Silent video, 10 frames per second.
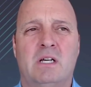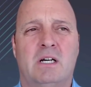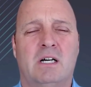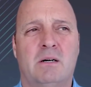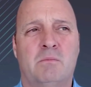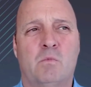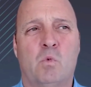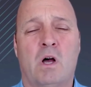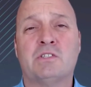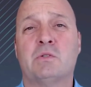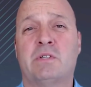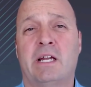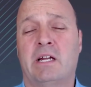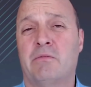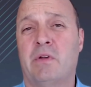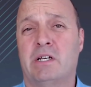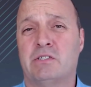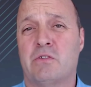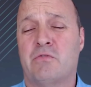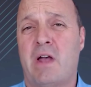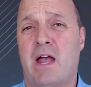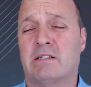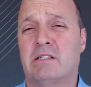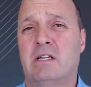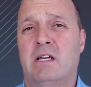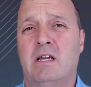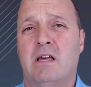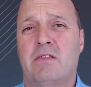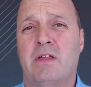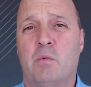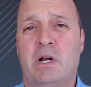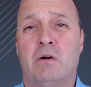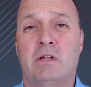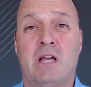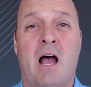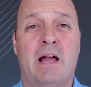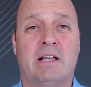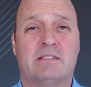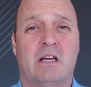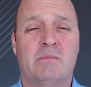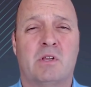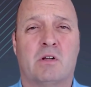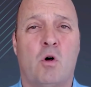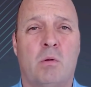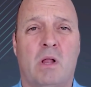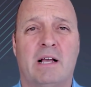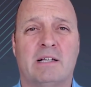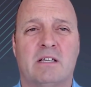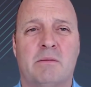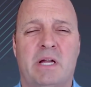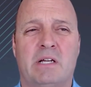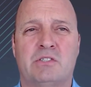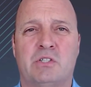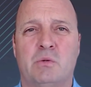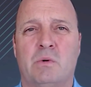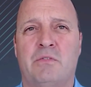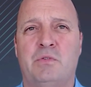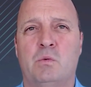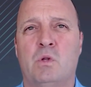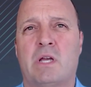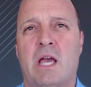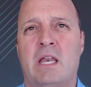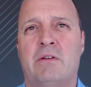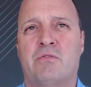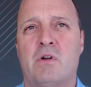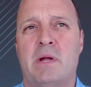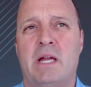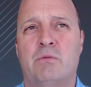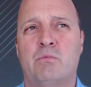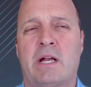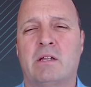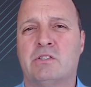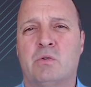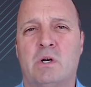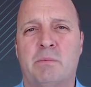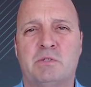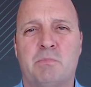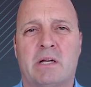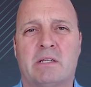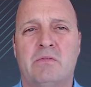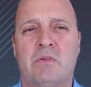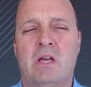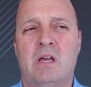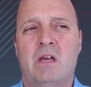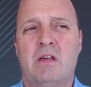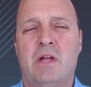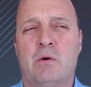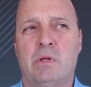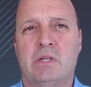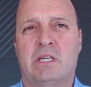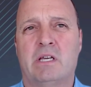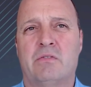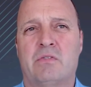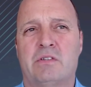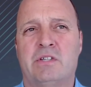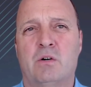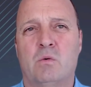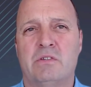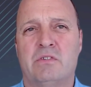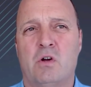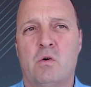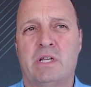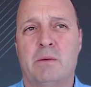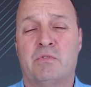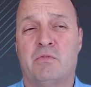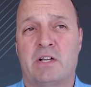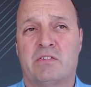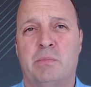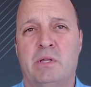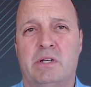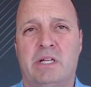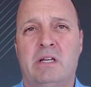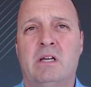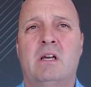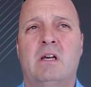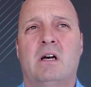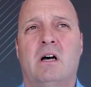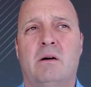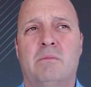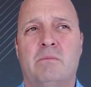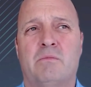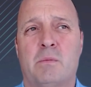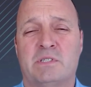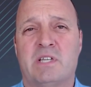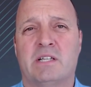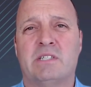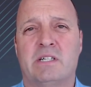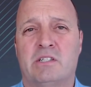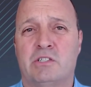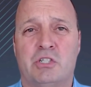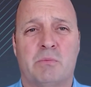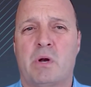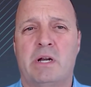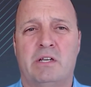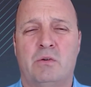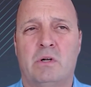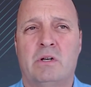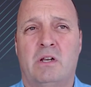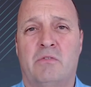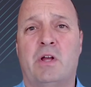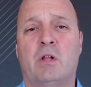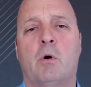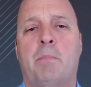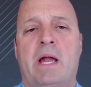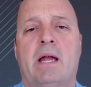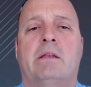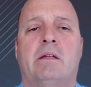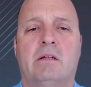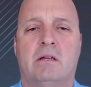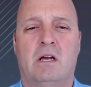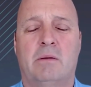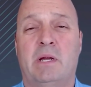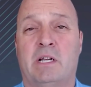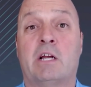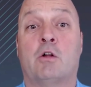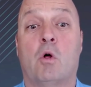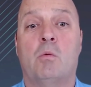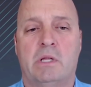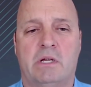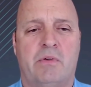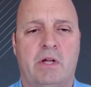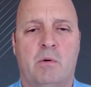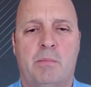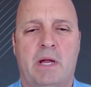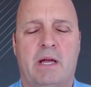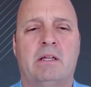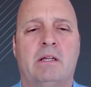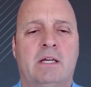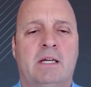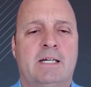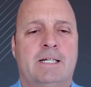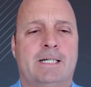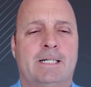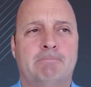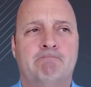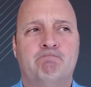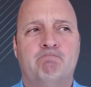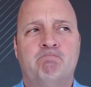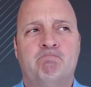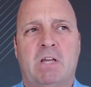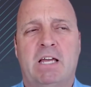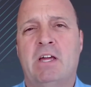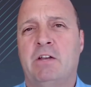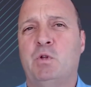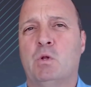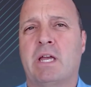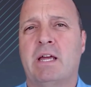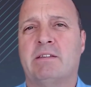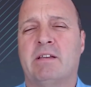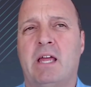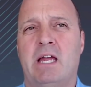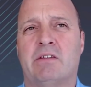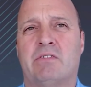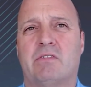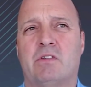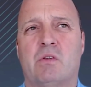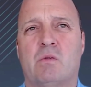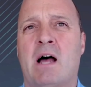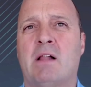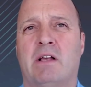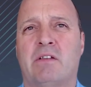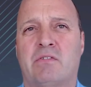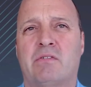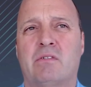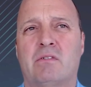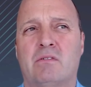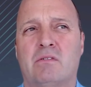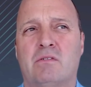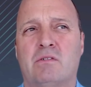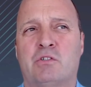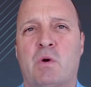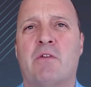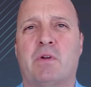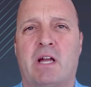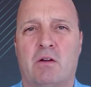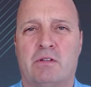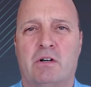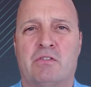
Um, we're also taking advantage of the fact that we are in the ISM, the global ISM band. So if you look at it from a regulatory perspective, that really gives the Tier 1s and OEMs flexibility um, from a sensing to jump right into an available band, um, a globally available band. And then if you look at it today, there's a lot less traffic out there.